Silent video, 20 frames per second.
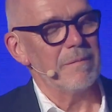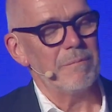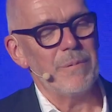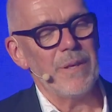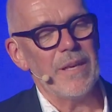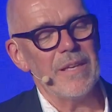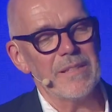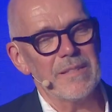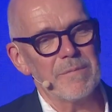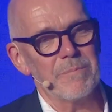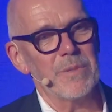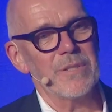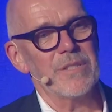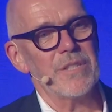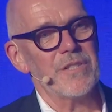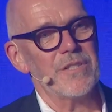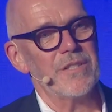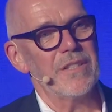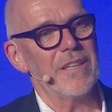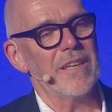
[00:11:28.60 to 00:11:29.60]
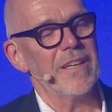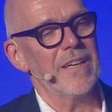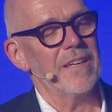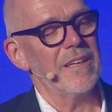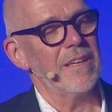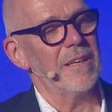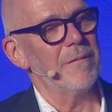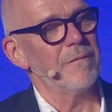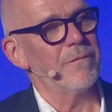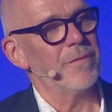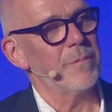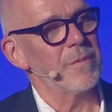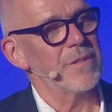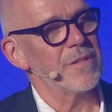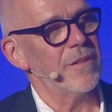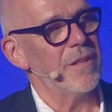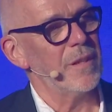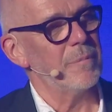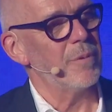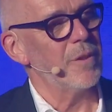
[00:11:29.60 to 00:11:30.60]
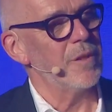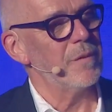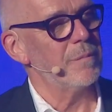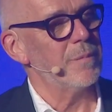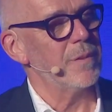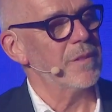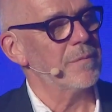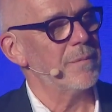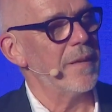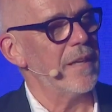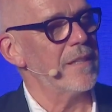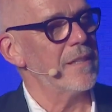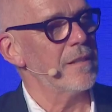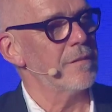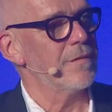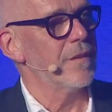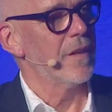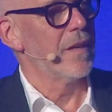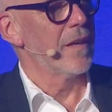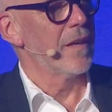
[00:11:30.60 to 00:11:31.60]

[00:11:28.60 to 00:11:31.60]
brand positioning from a sonic perspective